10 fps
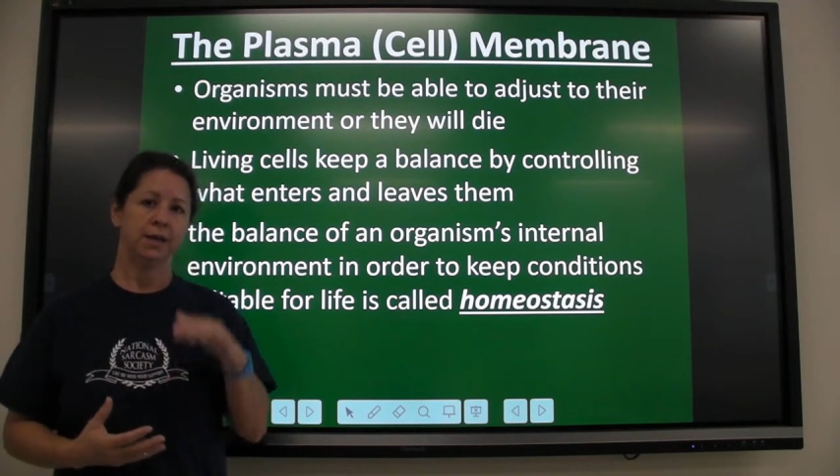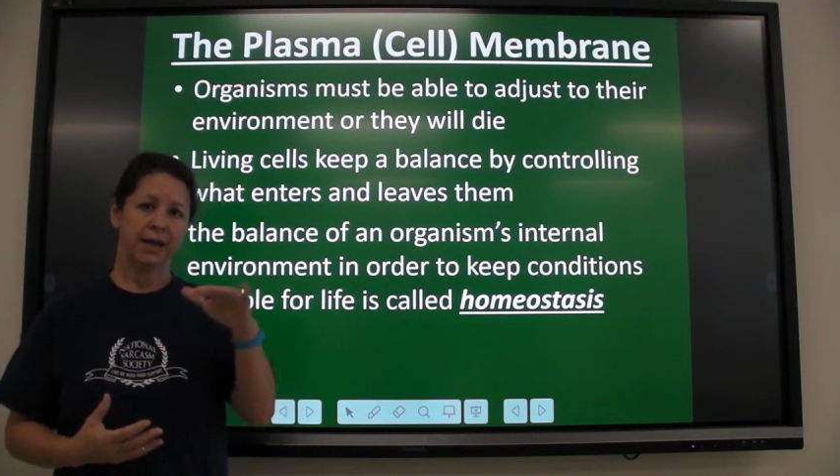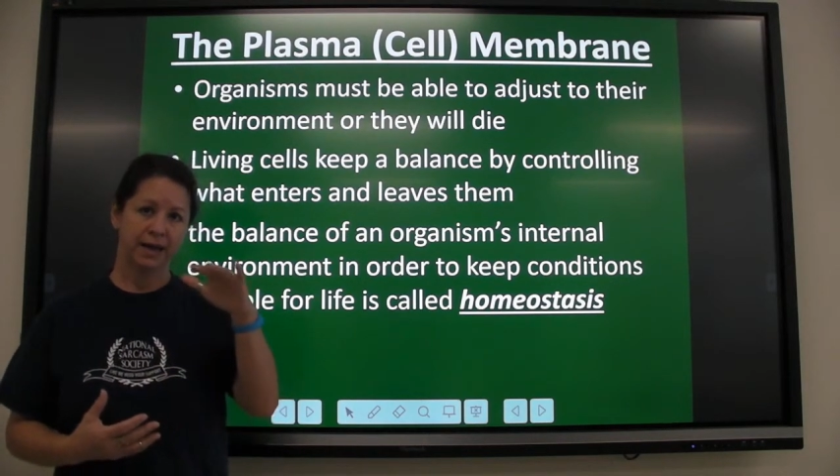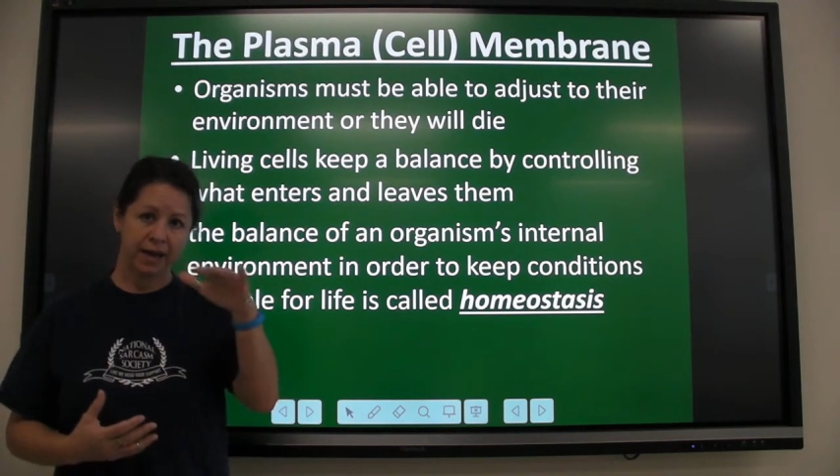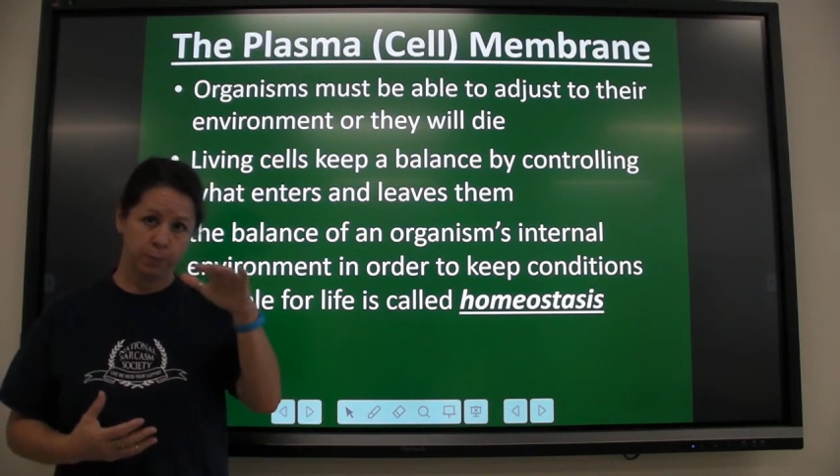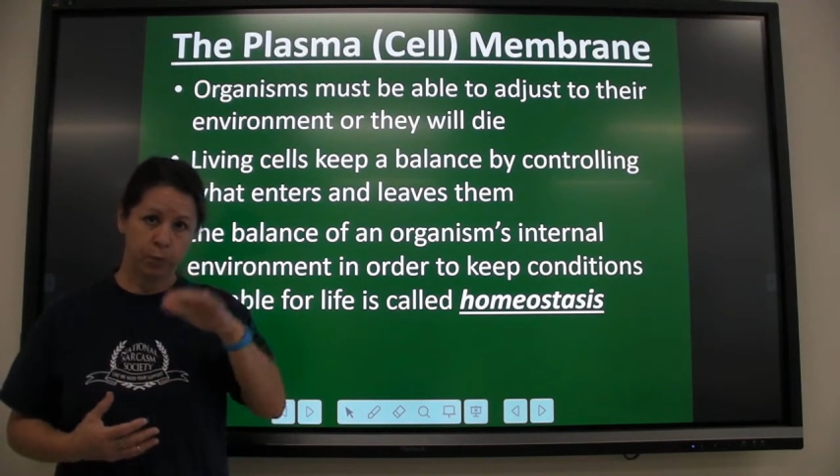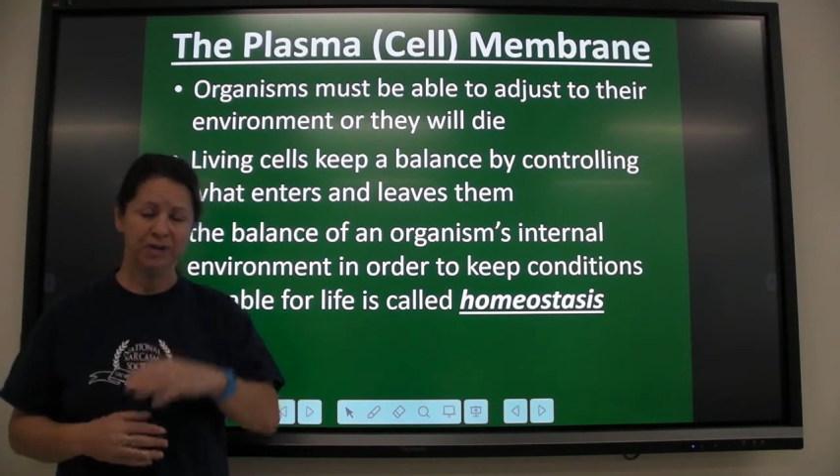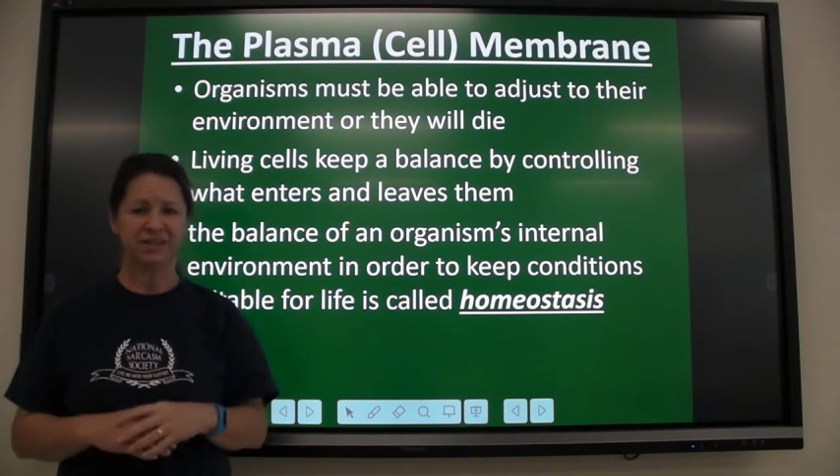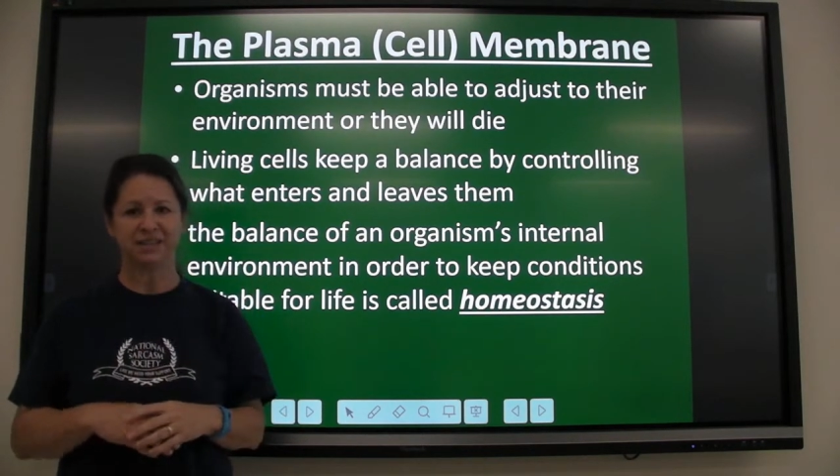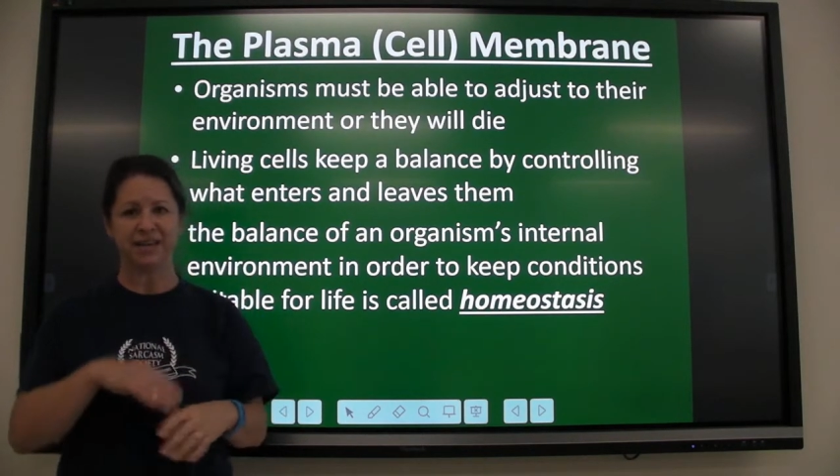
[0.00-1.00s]

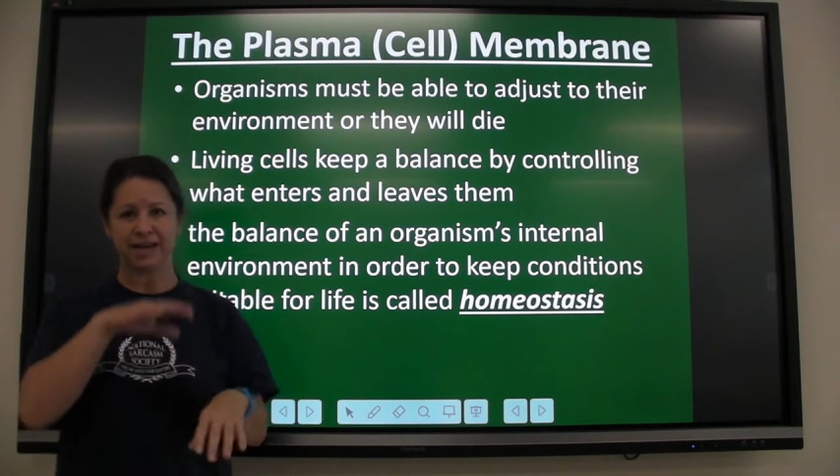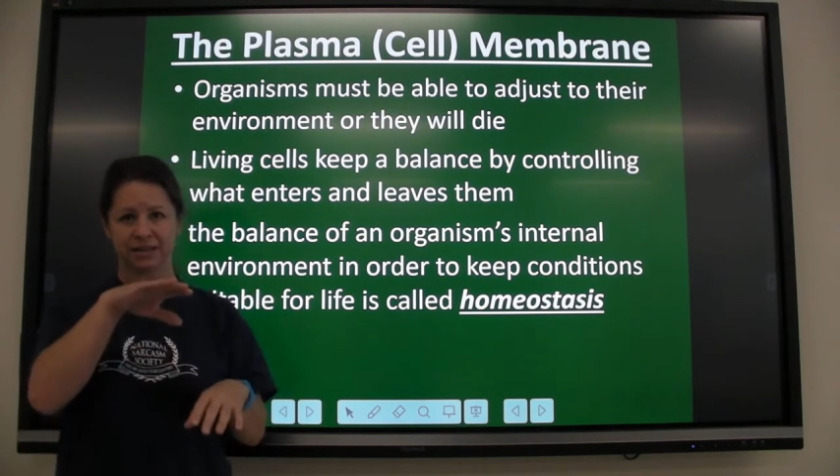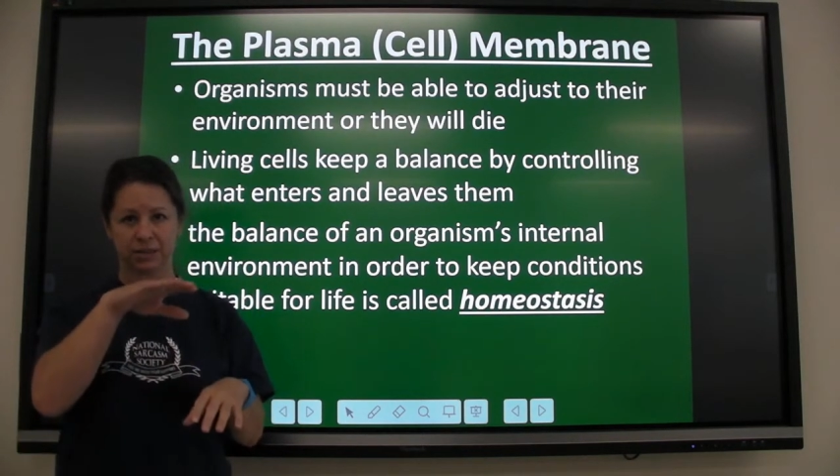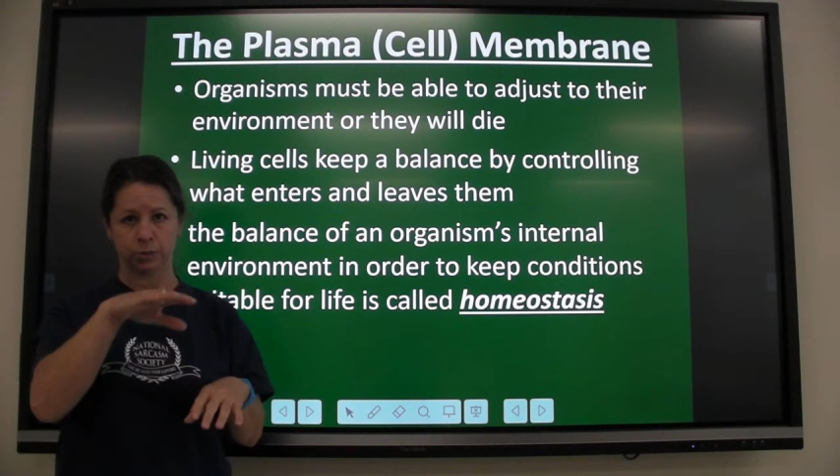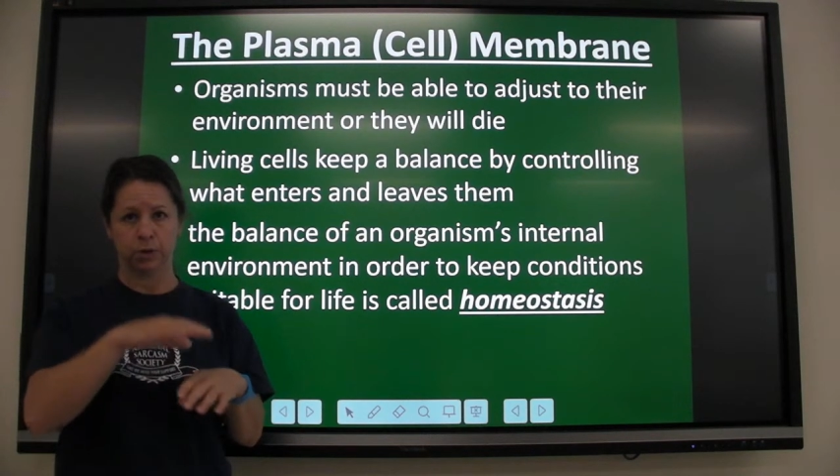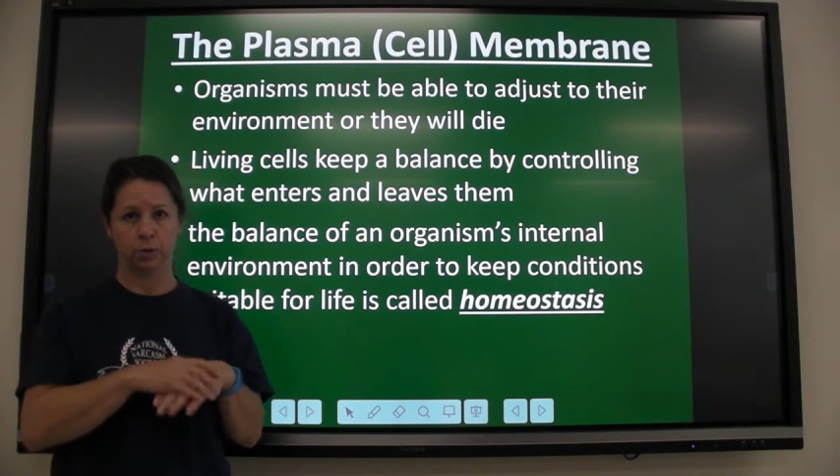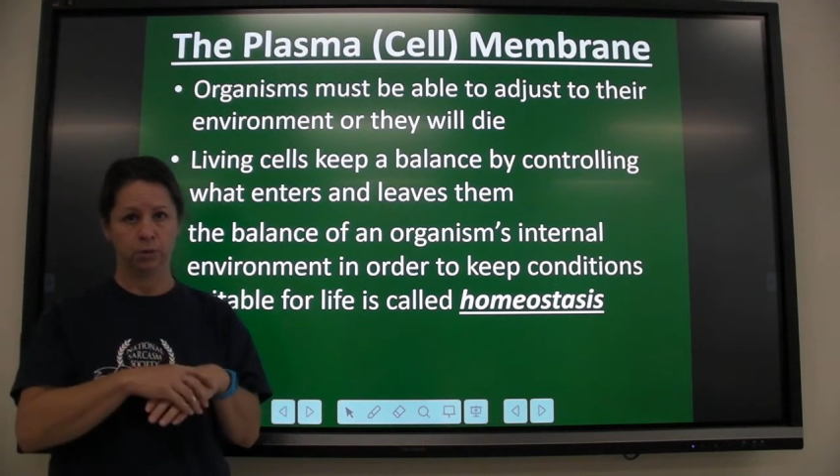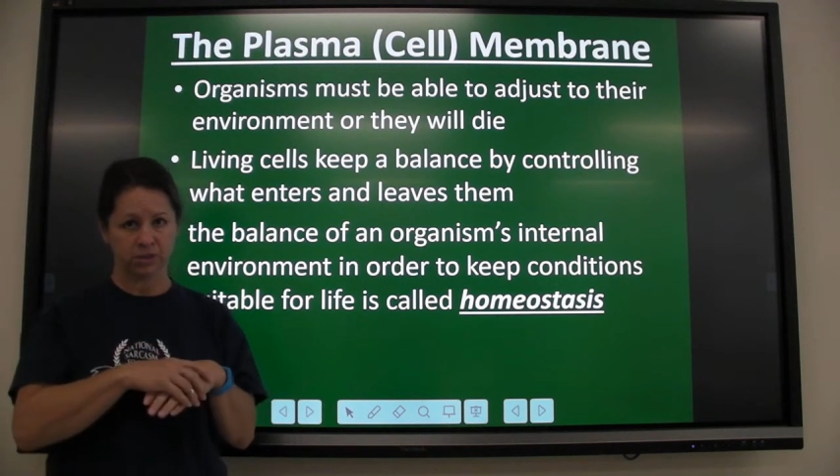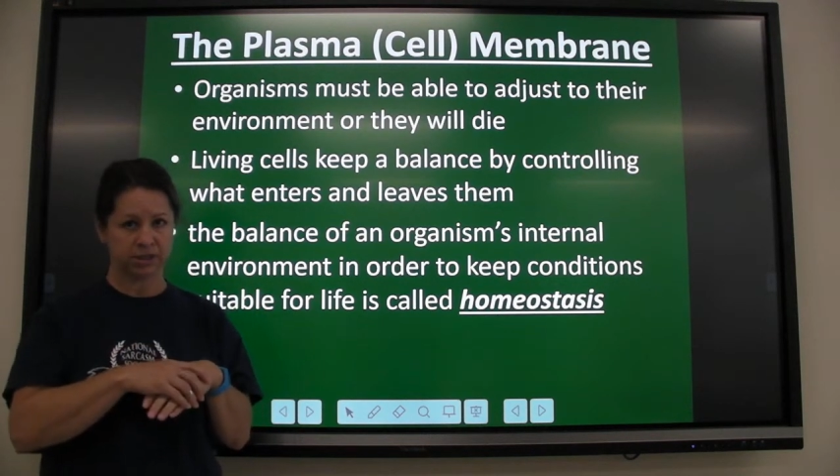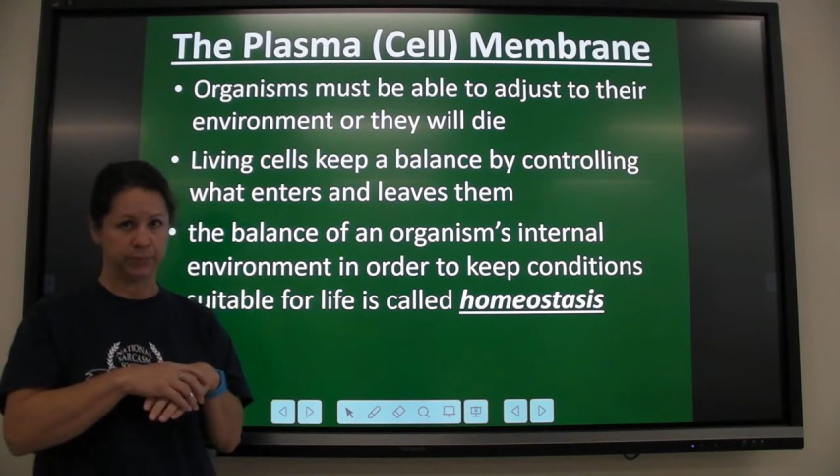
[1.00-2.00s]
98.6 is where it
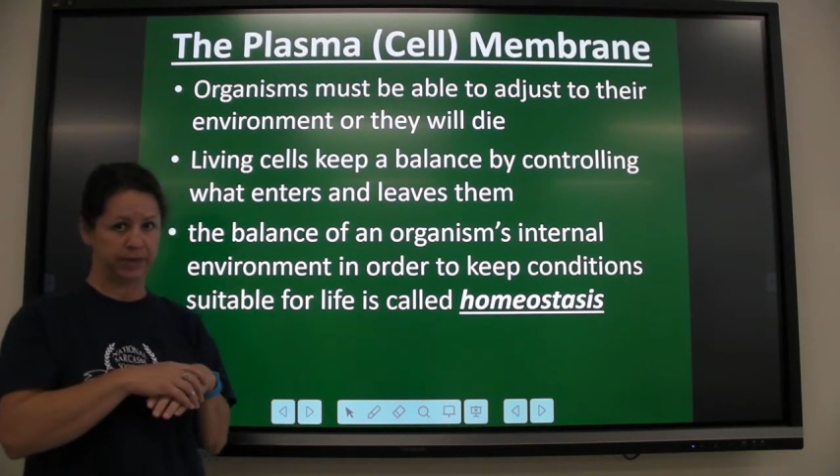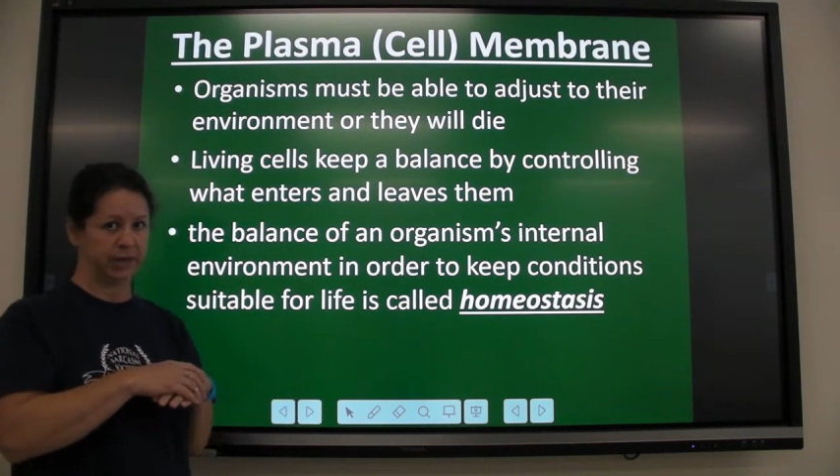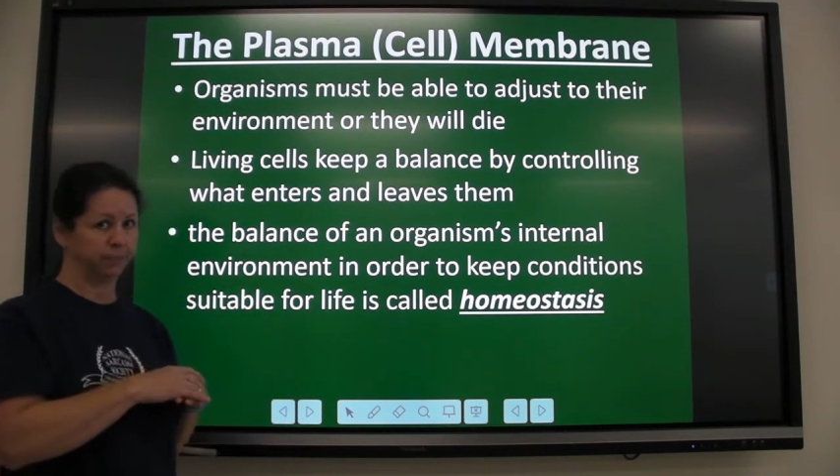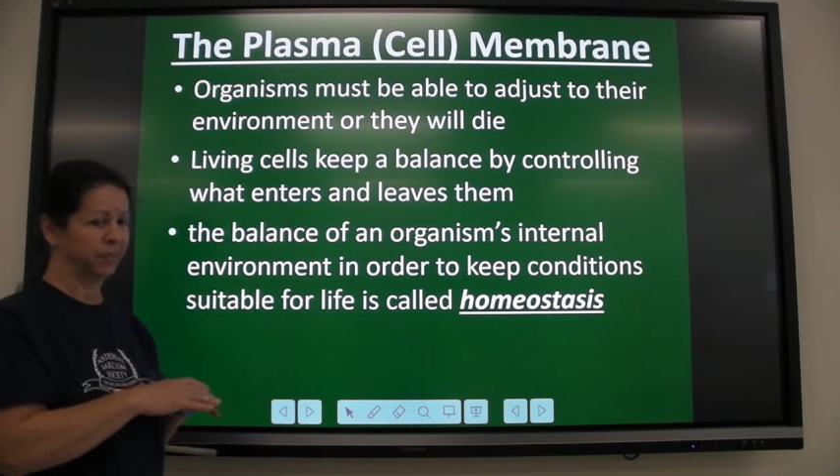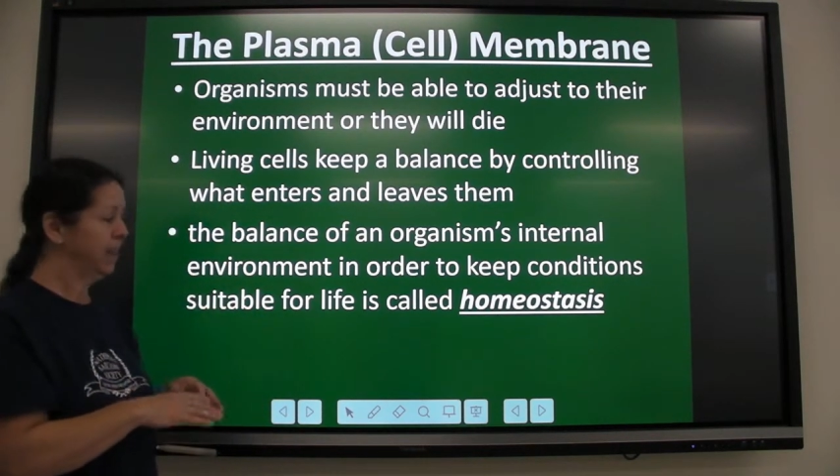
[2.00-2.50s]
wants to be.